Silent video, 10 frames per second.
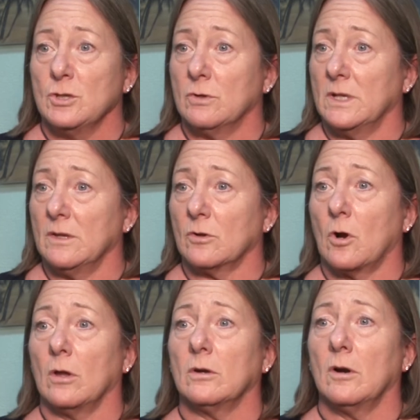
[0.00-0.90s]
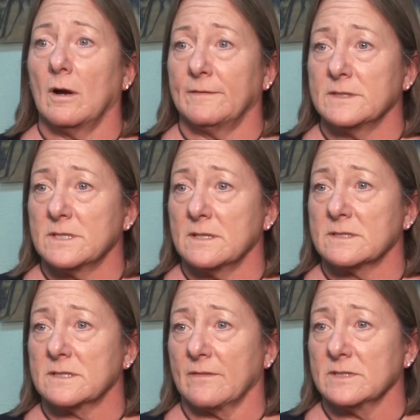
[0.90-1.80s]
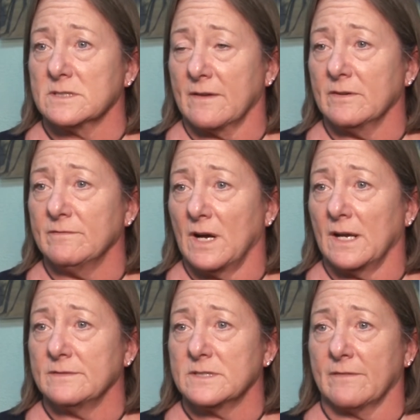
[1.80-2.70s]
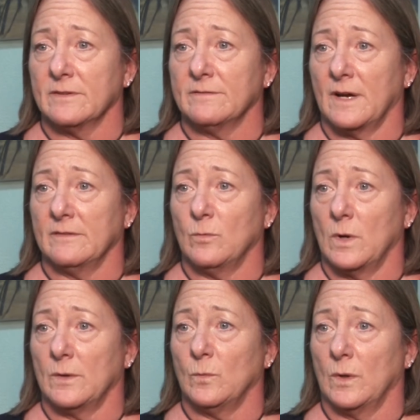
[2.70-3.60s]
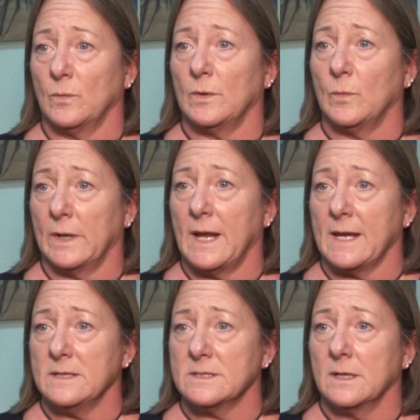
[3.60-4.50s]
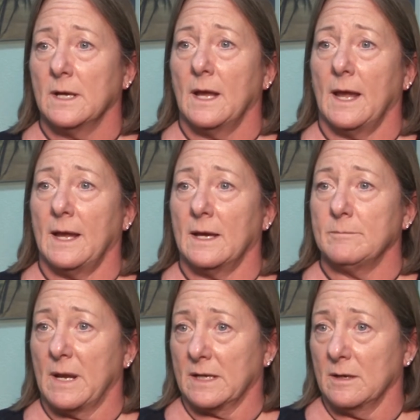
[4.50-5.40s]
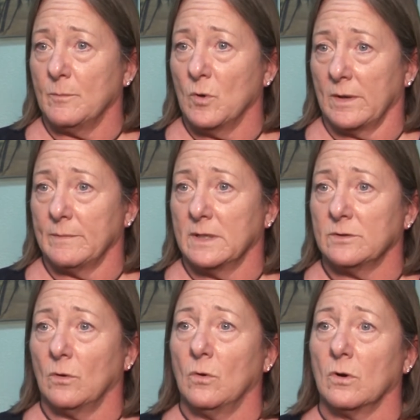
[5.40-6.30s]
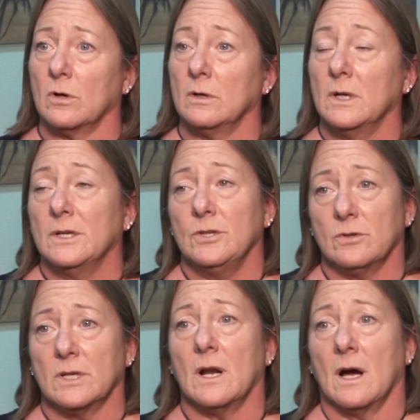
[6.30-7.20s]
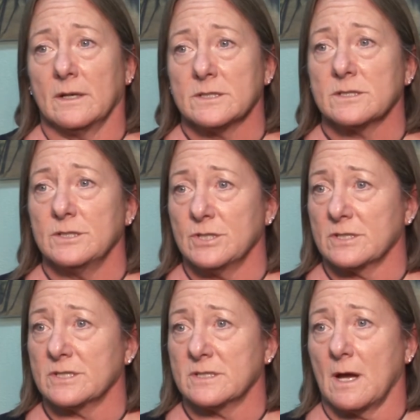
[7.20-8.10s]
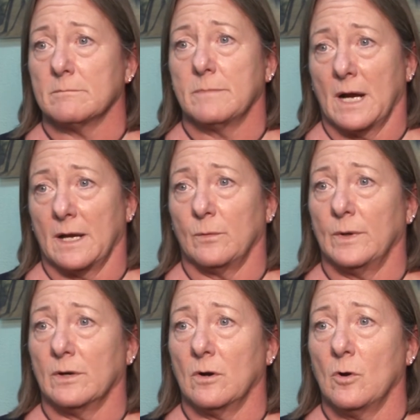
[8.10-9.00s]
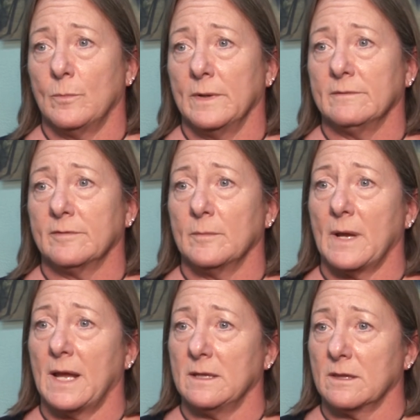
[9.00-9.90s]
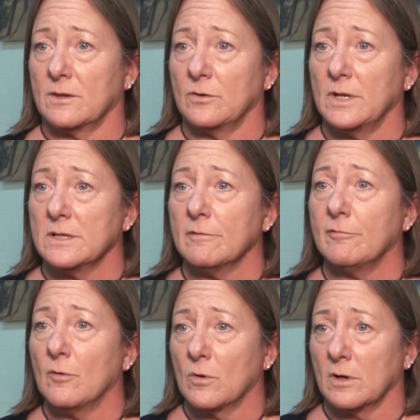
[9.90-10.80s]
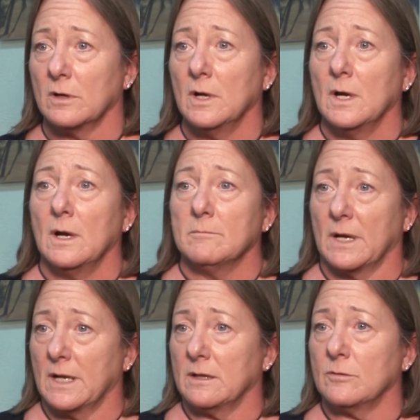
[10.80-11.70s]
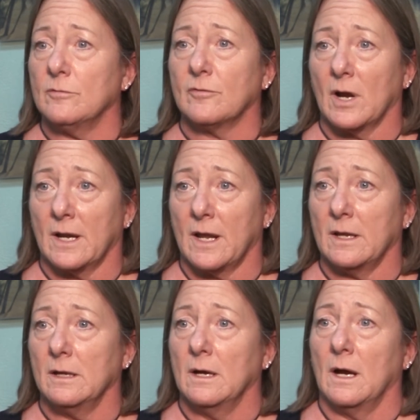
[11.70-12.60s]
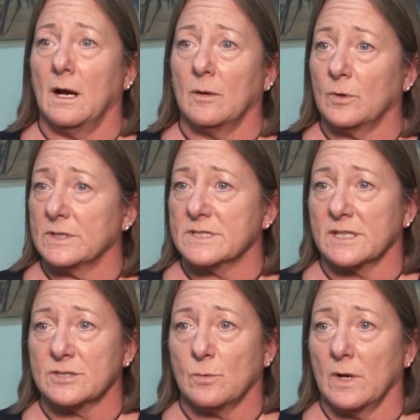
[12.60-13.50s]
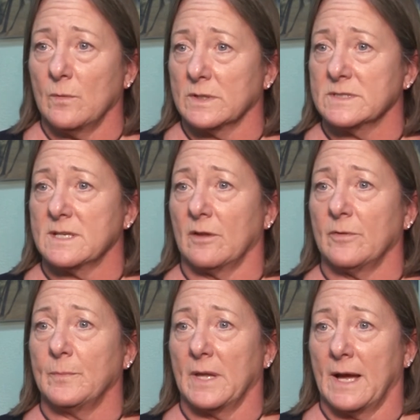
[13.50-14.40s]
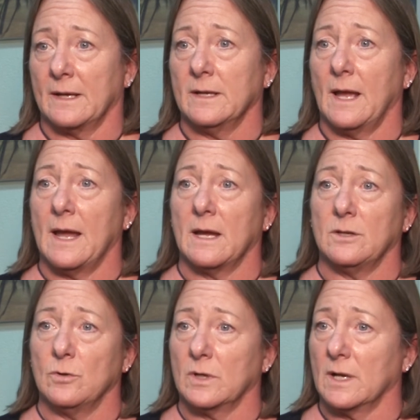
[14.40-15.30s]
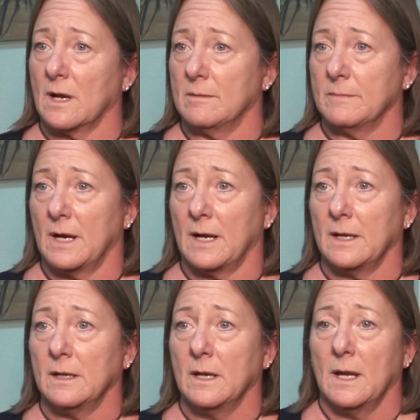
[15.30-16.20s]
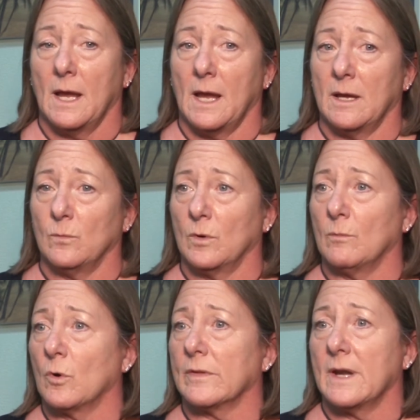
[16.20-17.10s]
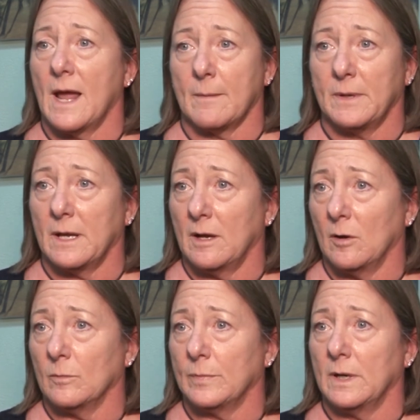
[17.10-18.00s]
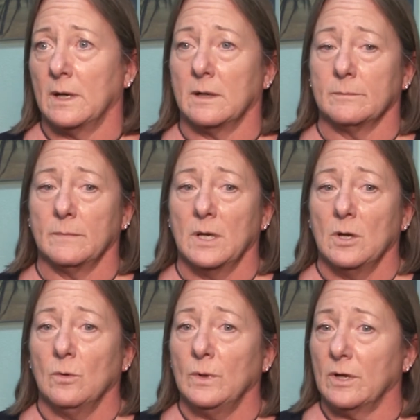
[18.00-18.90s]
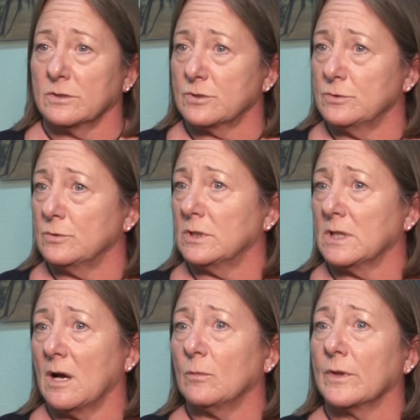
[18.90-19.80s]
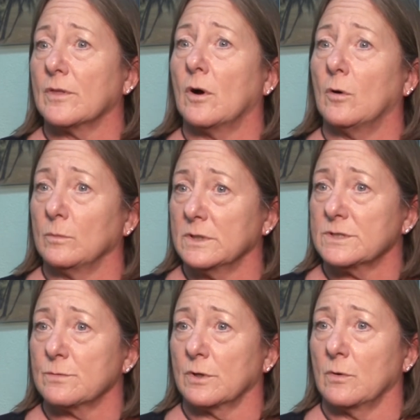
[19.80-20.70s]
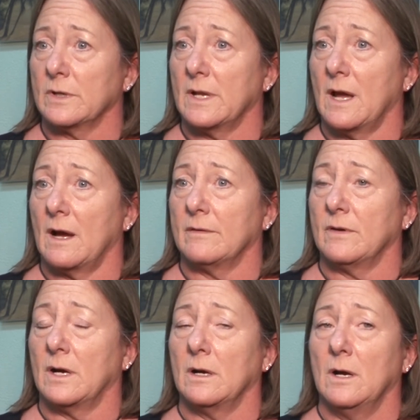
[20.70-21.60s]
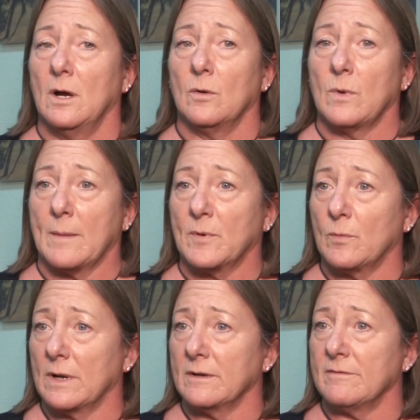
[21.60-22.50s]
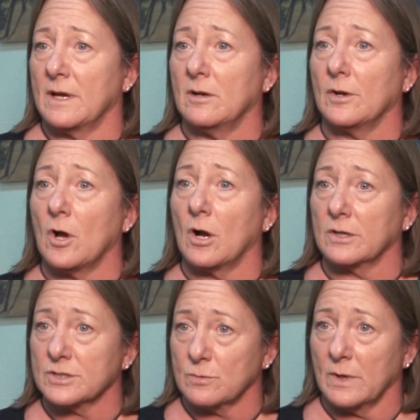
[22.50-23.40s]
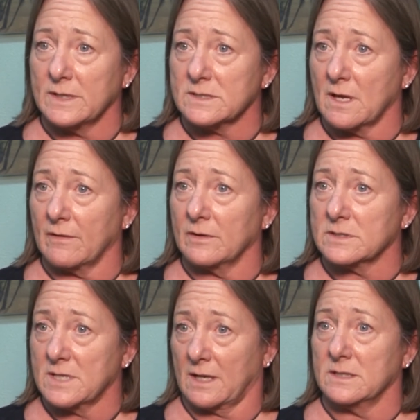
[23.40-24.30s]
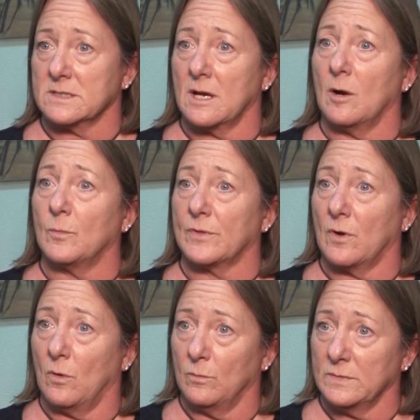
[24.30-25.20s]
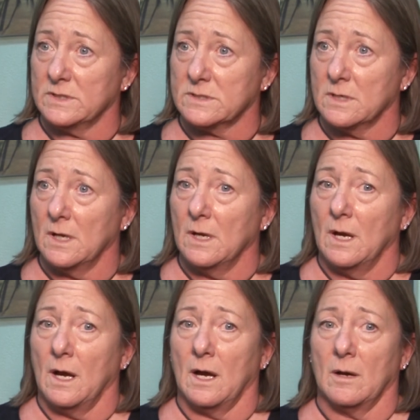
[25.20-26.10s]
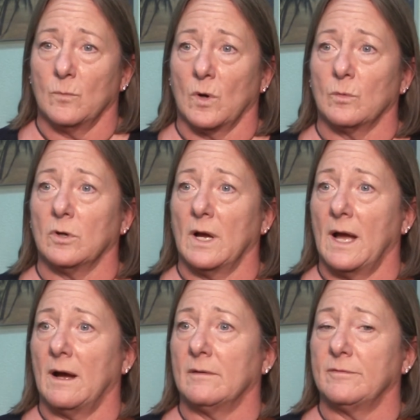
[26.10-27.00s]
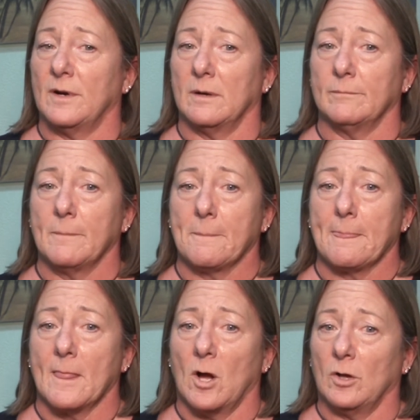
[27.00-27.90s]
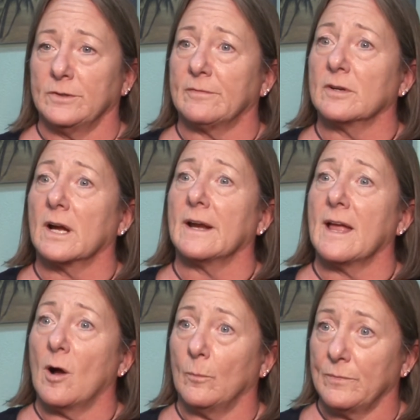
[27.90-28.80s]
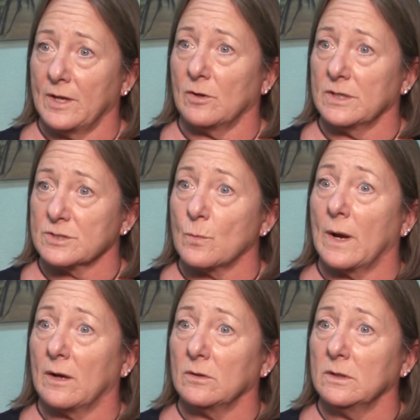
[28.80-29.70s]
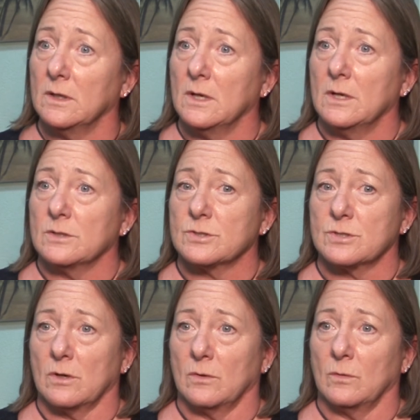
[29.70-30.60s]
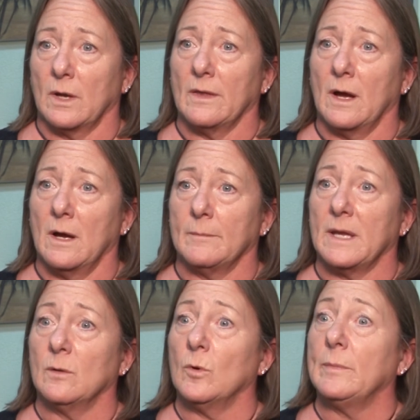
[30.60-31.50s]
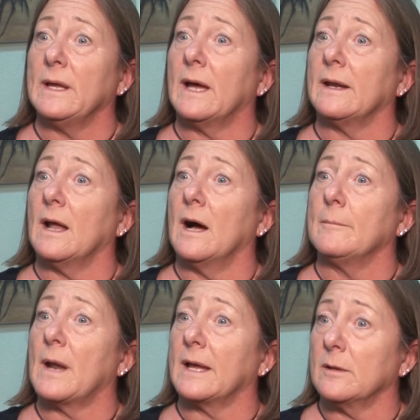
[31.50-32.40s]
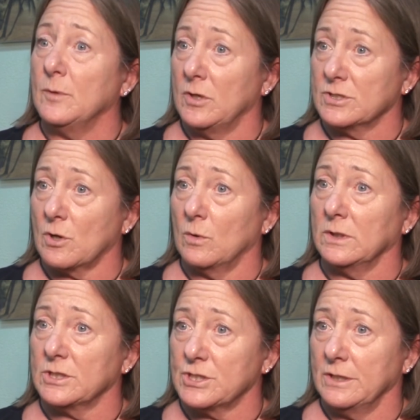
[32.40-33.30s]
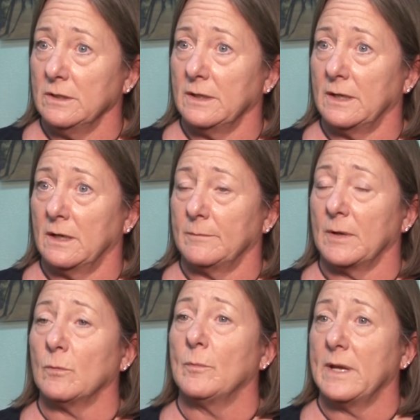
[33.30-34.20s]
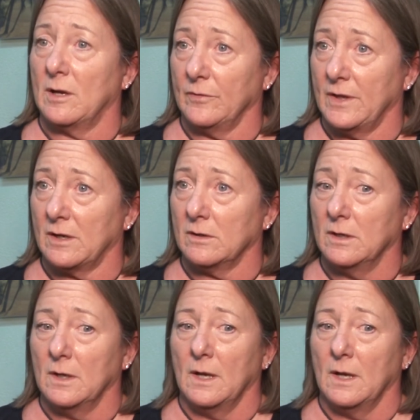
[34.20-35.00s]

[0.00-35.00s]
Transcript: You can either call our office at 775-751-1118 and make an appointment, or you can honestly just stop by. We are open from 8:30 to 4, Monday through Friday. We're at 621 South Blagg, and you can come by, and we're more than happy to help. We also do a lot with the homeless. We're going to have a wraparound event on August 22nd to help with the homeless, where we'll have all different kind of help there as well. So it will be at Nye Communities Coalition. It will be held there.